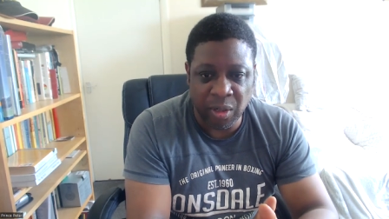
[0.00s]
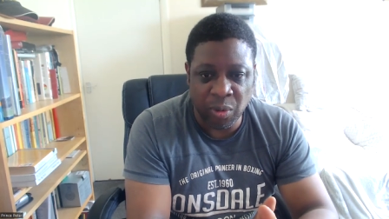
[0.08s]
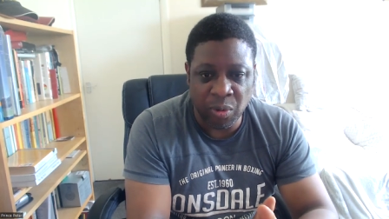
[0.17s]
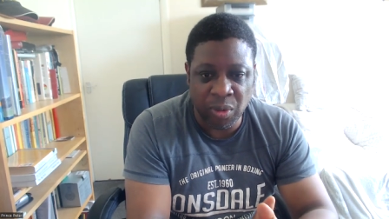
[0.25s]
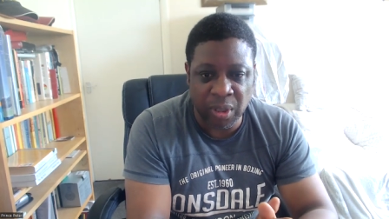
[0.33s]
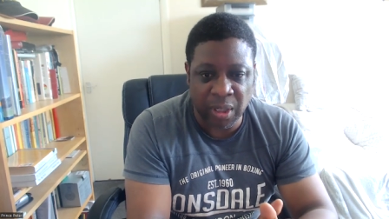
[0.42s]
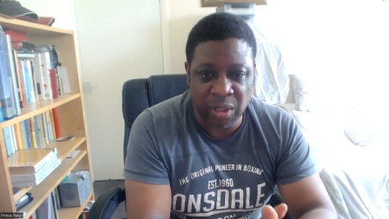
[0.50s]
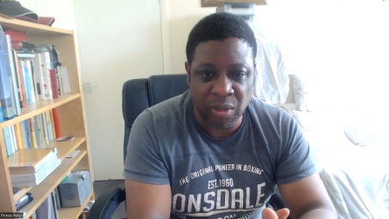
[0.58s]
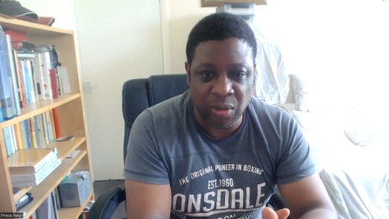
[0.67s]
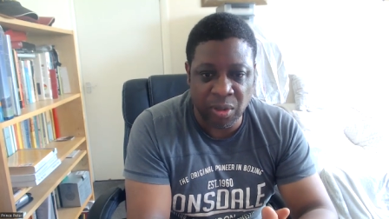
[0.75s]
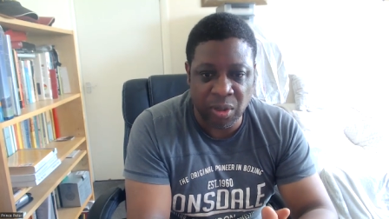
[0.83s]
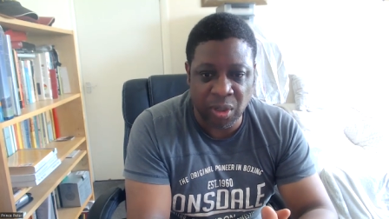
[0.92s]
you
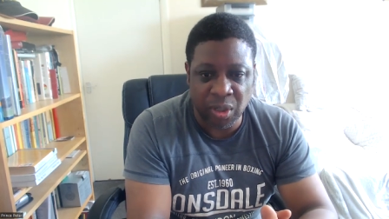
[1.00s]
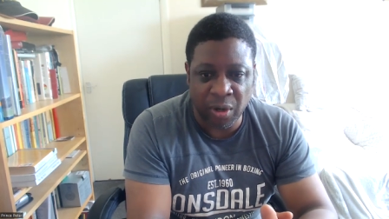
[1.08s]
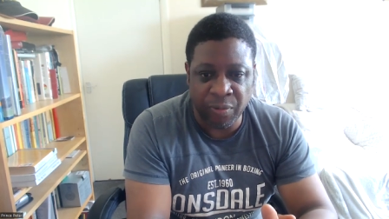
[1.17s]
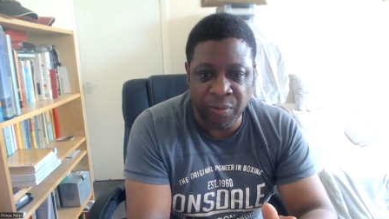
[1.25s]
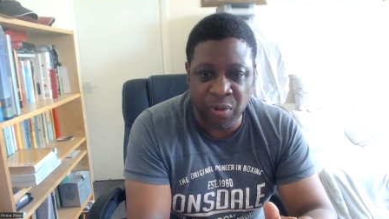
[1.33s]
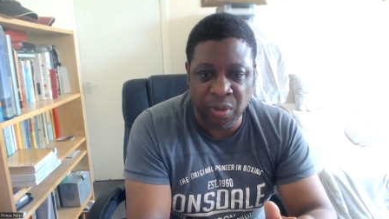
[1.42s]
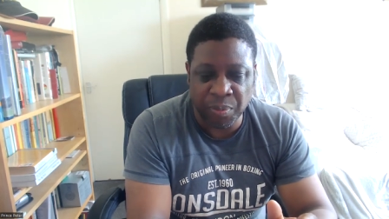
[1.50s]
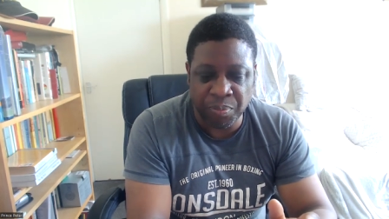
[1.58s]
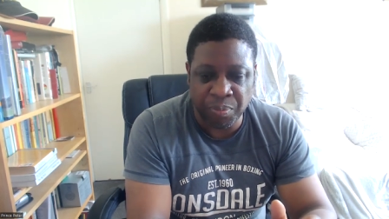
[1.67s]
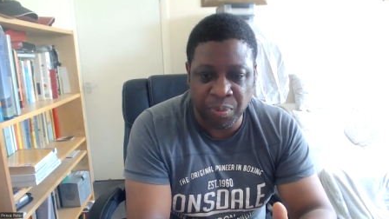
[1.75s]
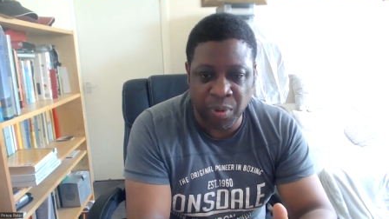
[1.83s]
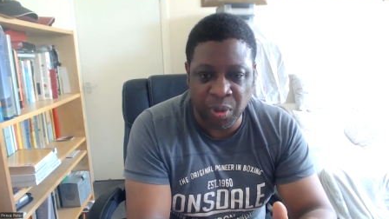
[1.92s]
distance yourself, you
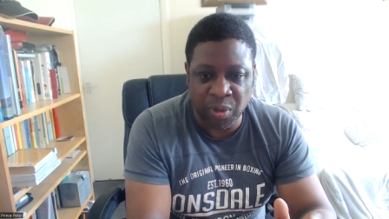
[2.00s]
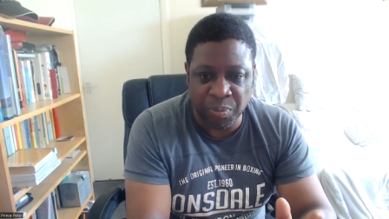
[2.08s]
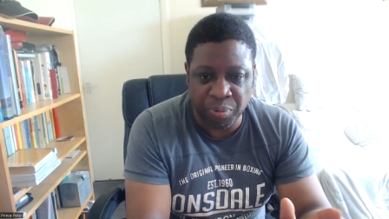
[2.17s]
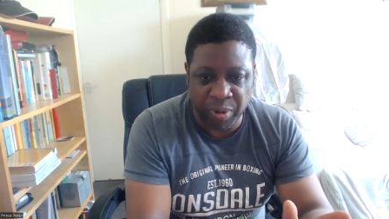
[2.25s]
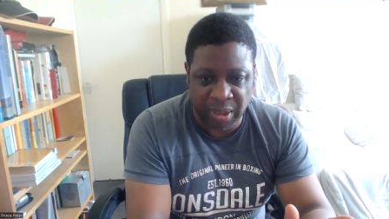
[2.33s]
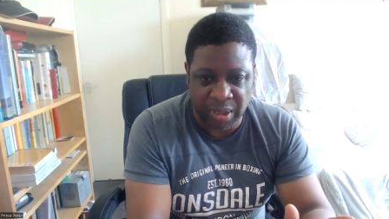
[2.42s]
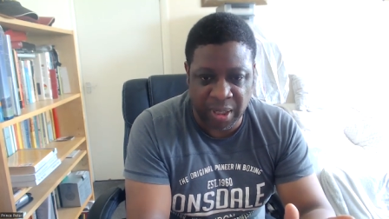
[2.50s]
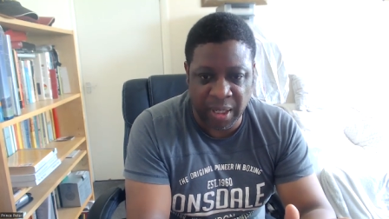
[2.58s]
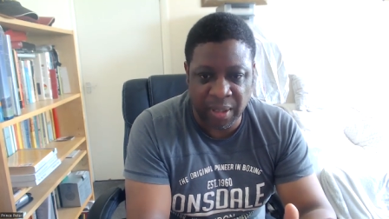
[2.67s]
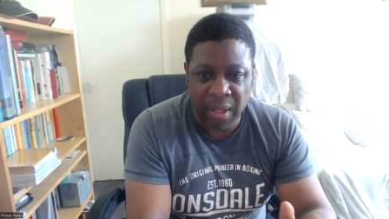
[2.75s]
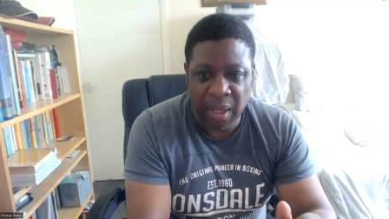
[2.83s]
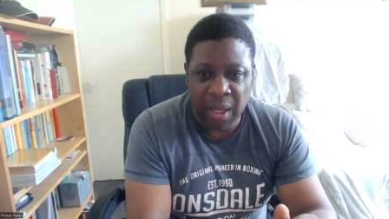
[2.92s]
suppress
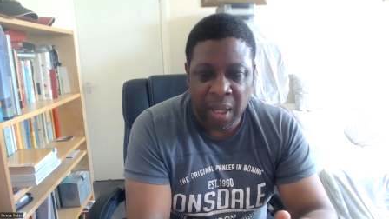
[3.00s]
it,